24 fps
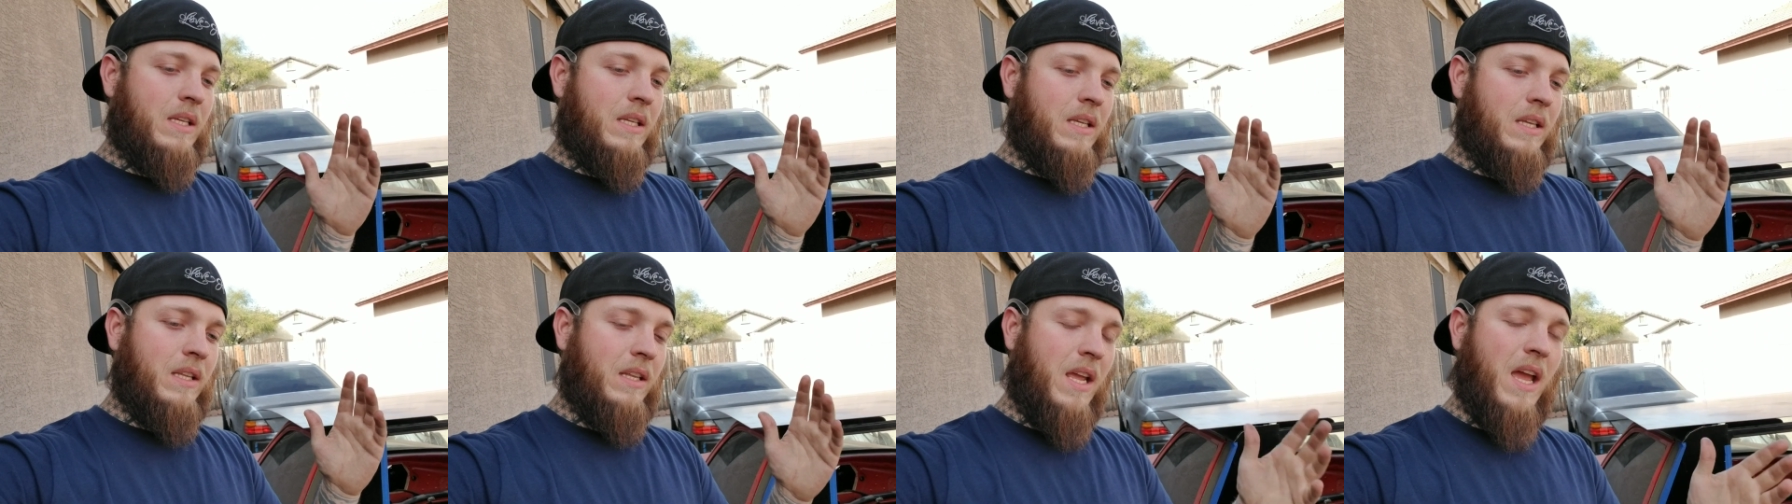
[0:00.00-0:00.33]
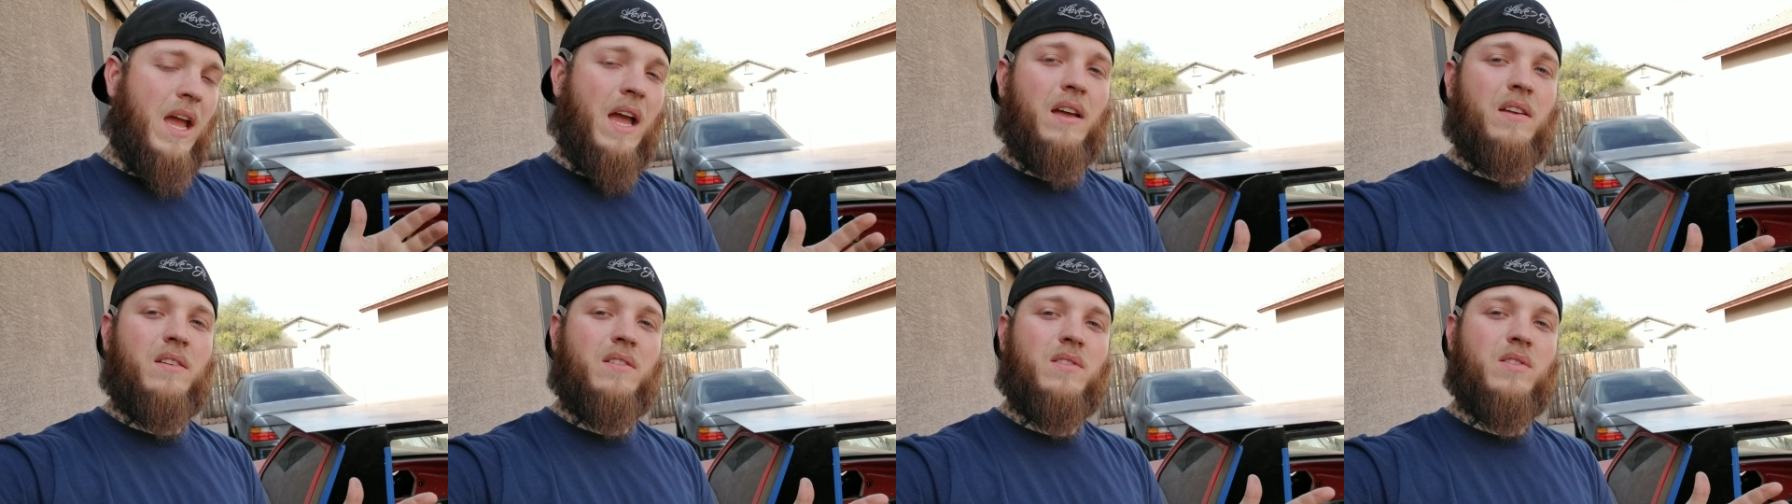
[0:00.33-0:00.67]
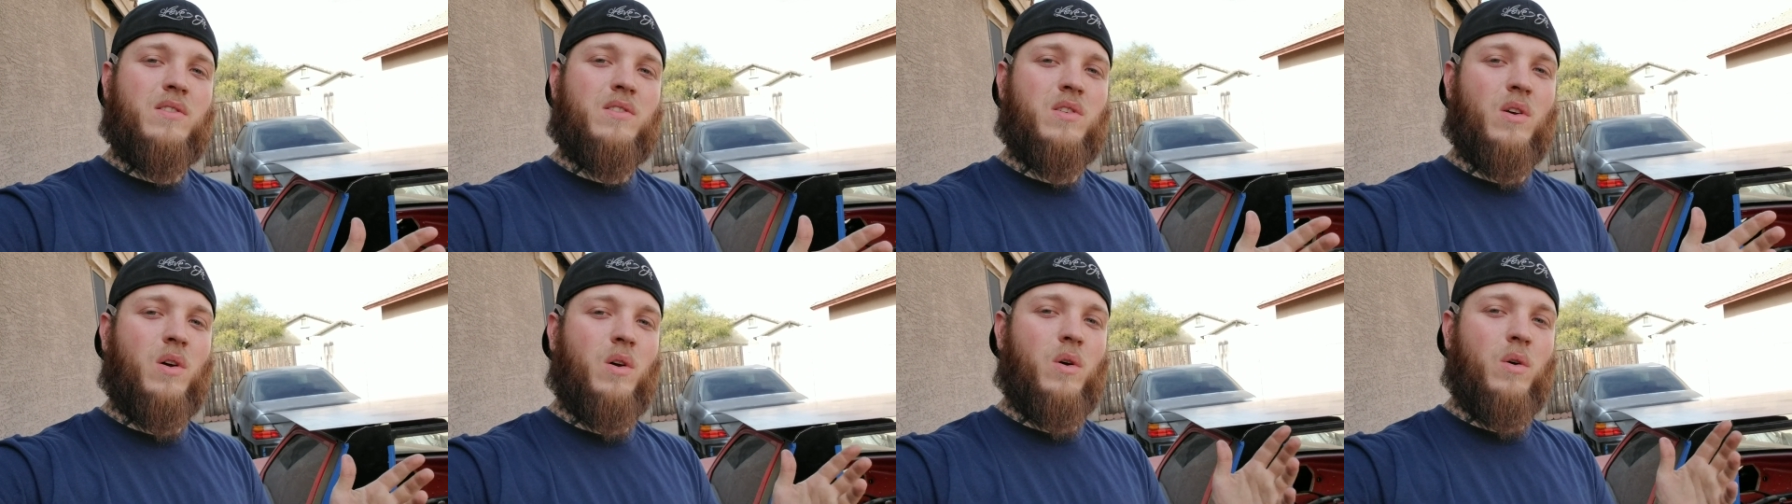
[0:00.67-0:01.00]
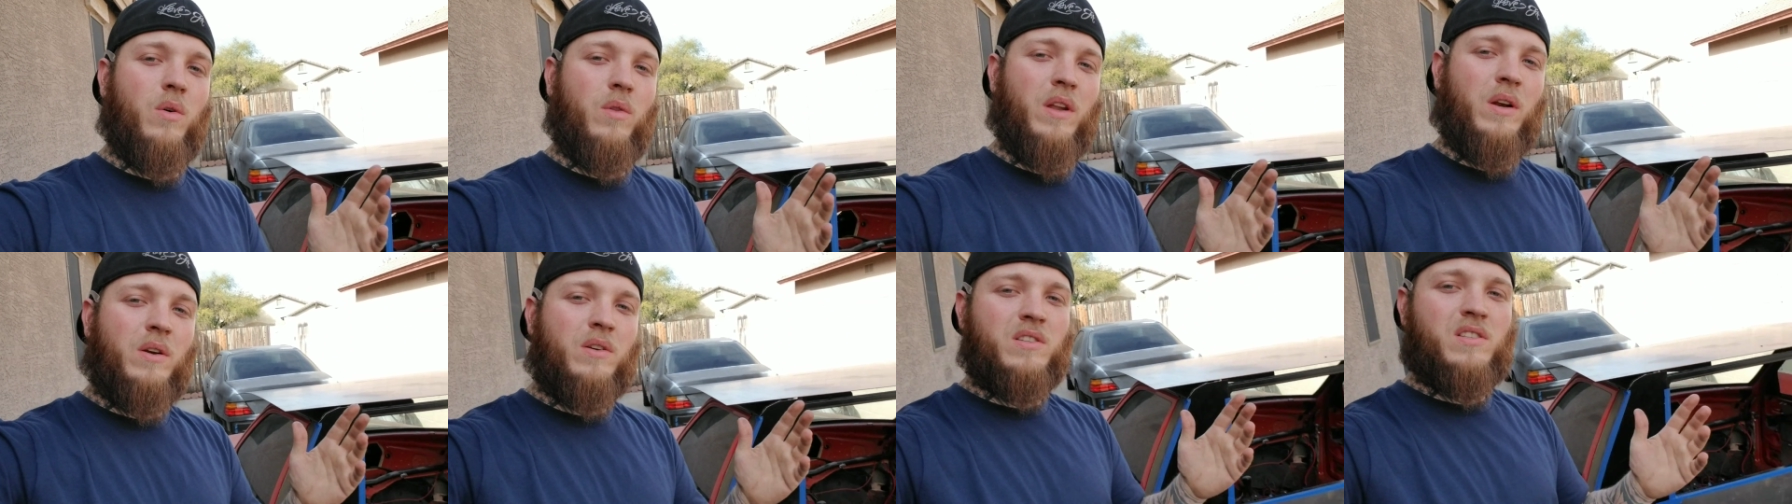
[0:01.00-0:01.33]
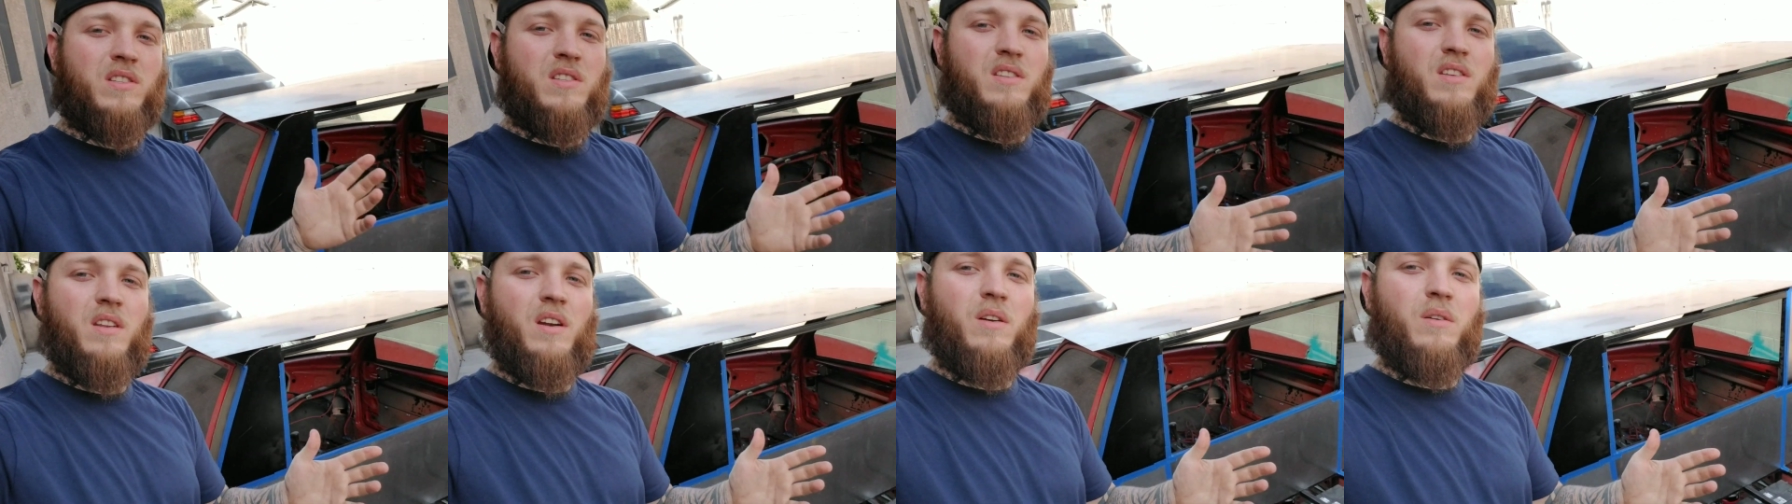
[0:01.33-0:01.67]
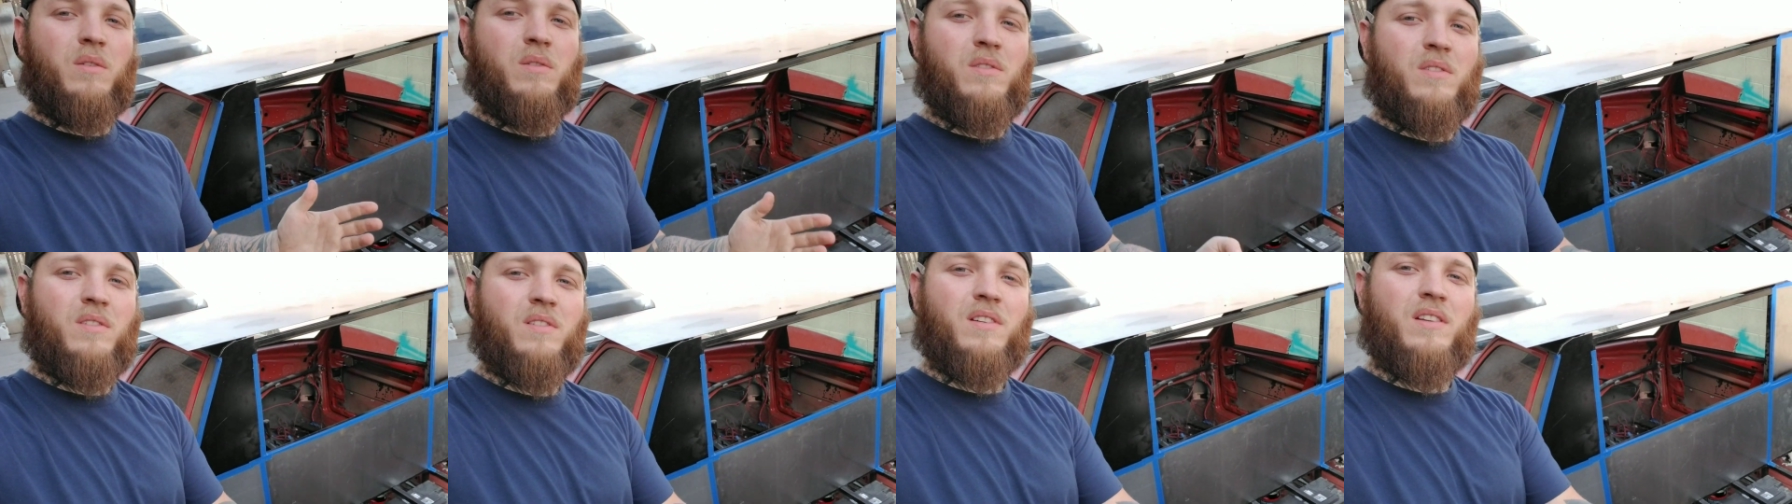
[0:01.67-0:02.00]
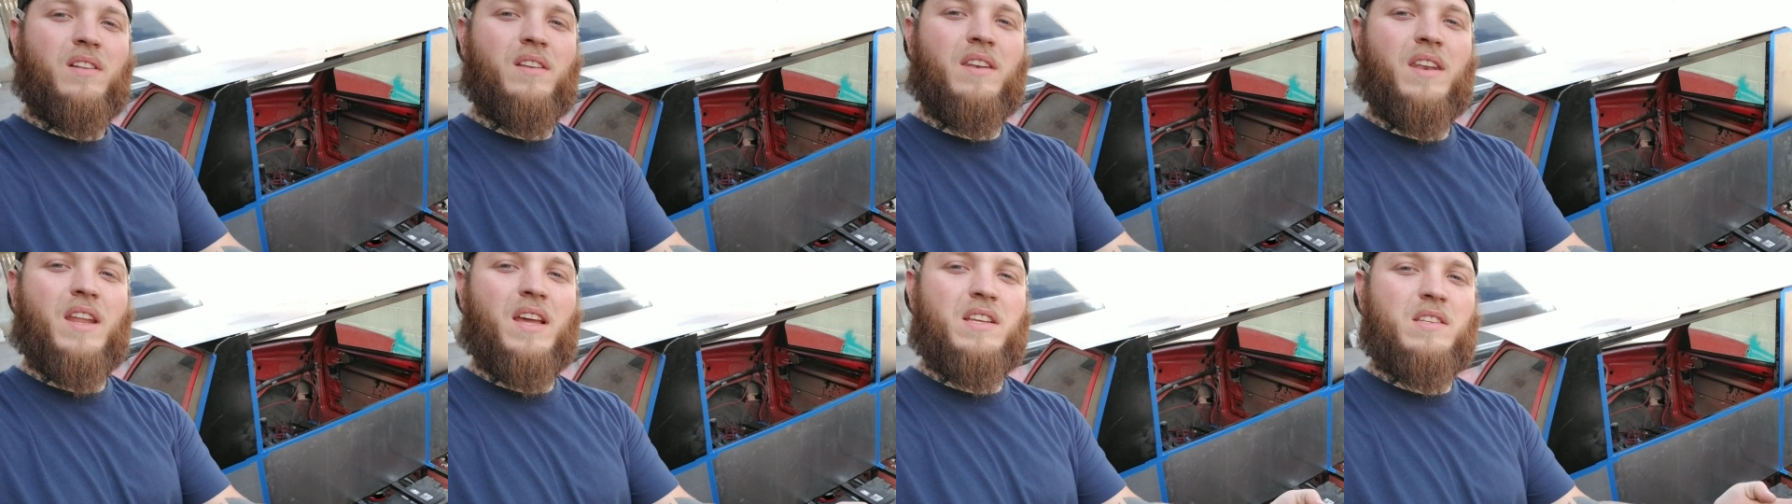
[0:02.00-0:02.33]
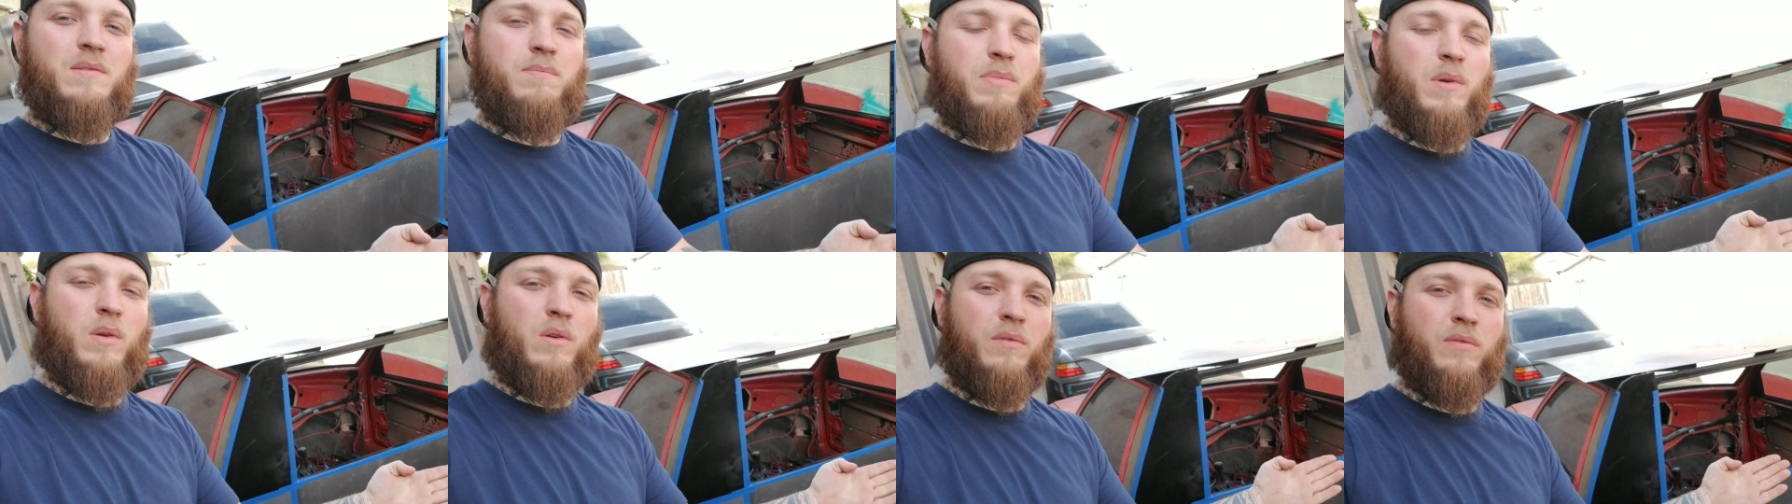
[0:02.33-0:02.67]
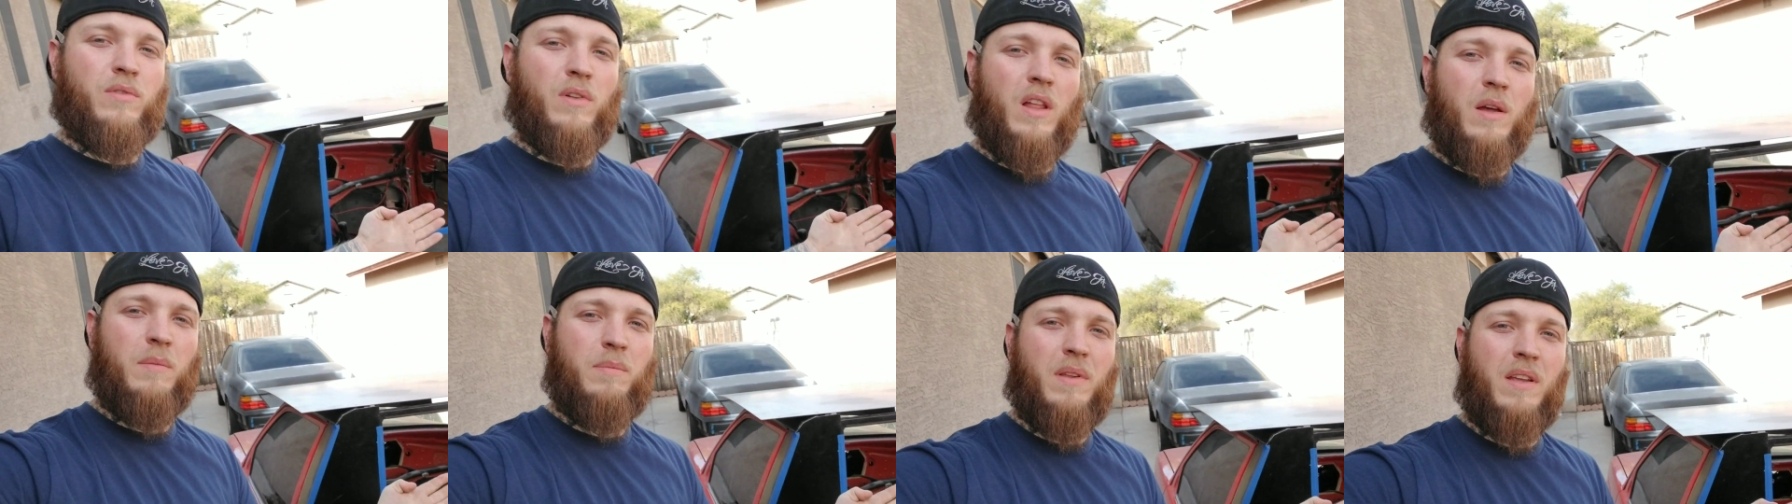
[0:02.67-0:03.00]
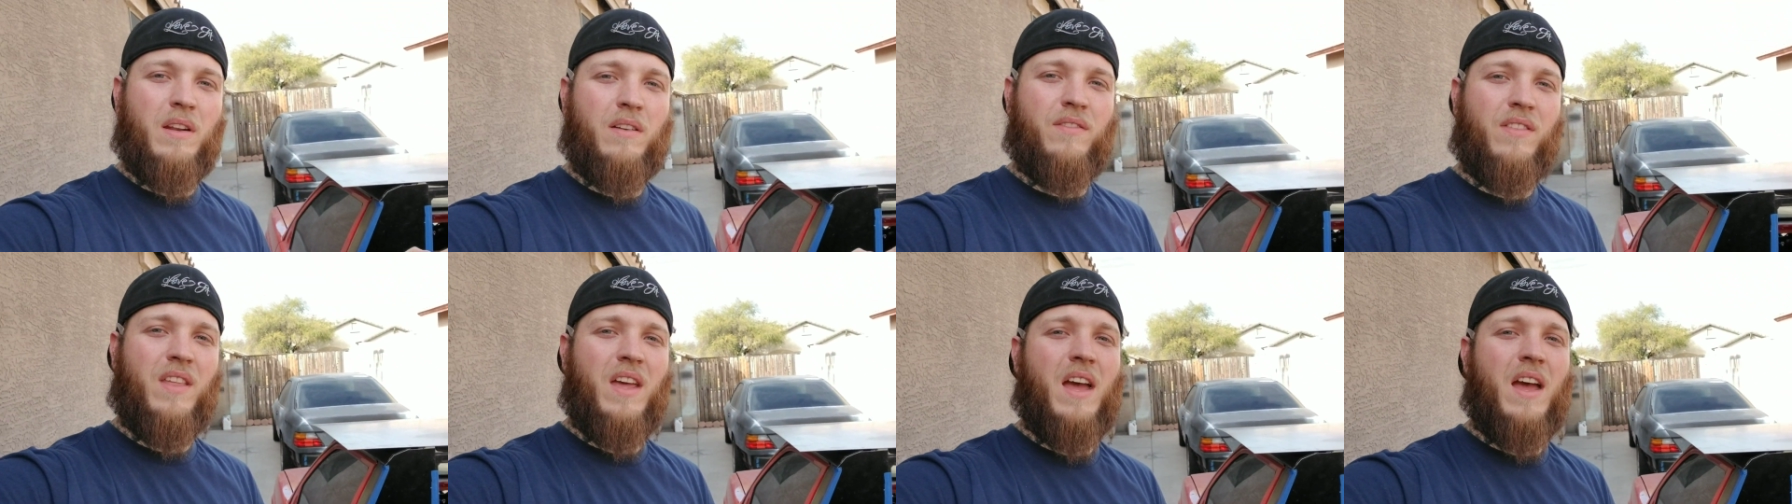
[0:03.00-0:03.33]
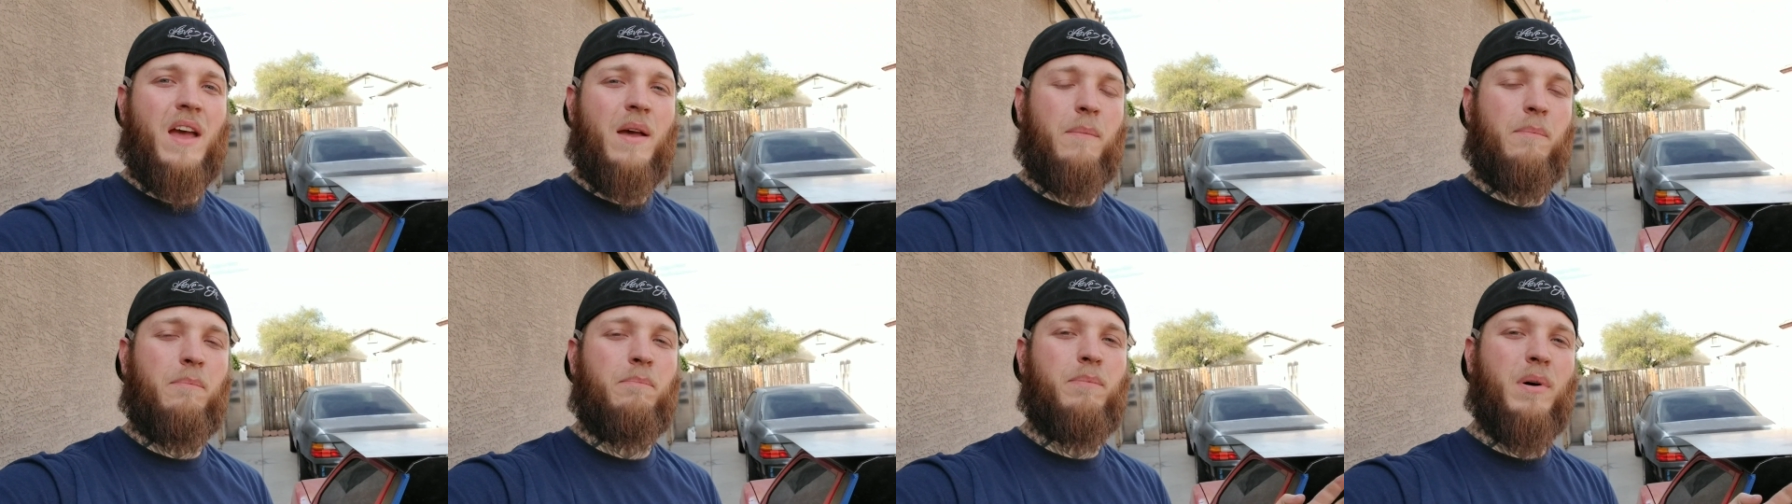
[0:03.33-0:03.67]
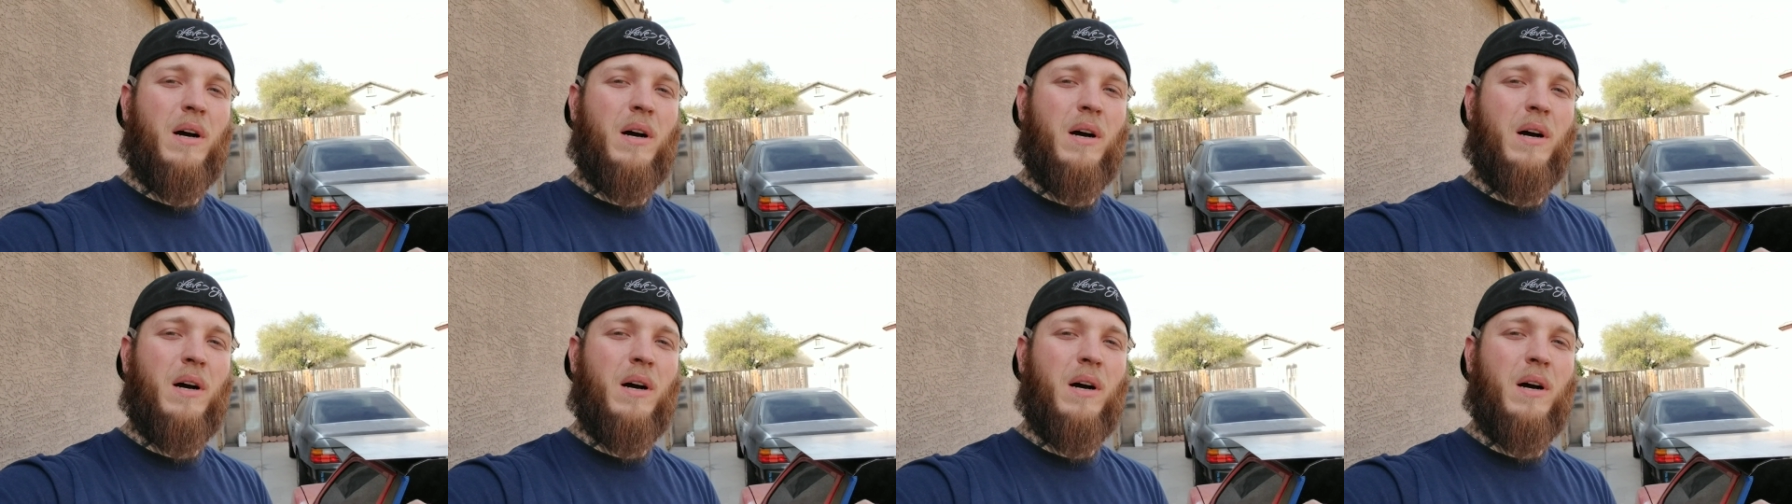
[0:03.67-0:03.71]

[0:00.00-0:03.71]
And yeah, so there's, you know, nice beautiful update of that.